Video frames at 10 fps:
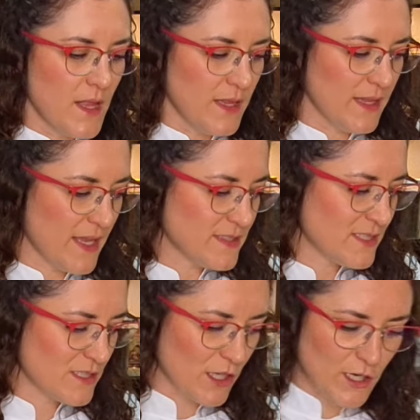Let's
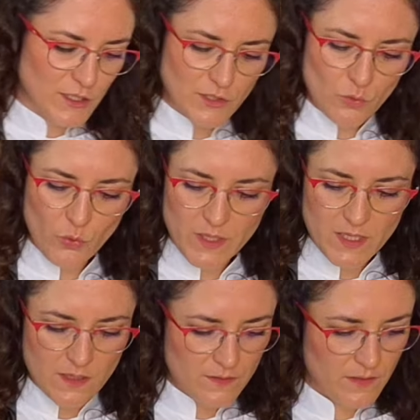start
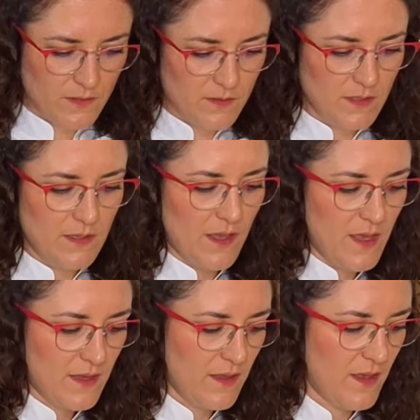with the
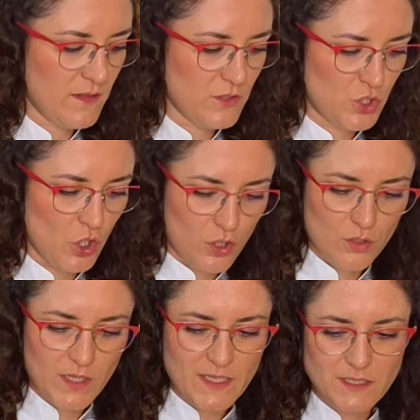egg and the
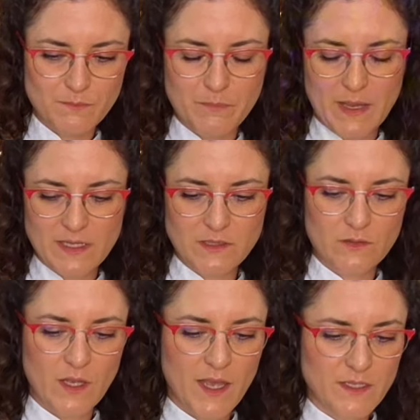chocolate, but
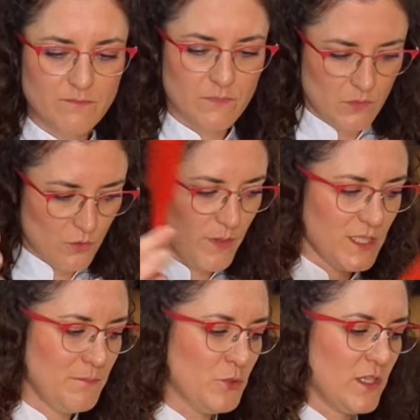I'm
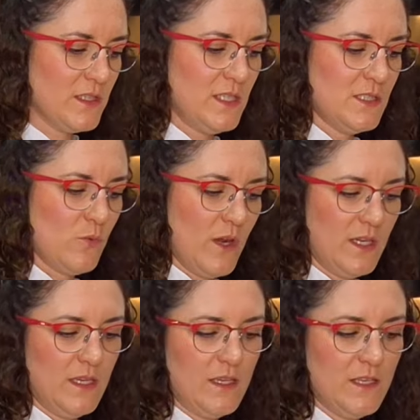already putting this one
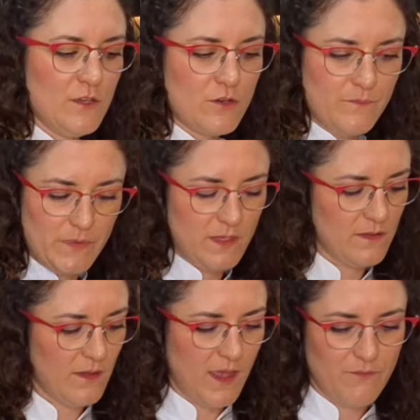in here in
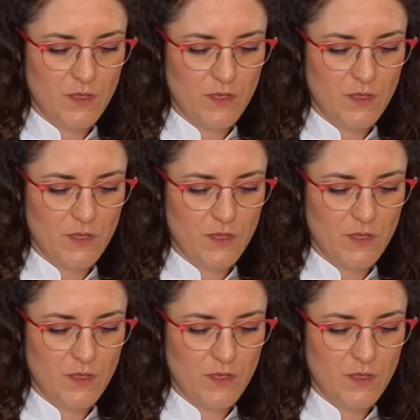the heavy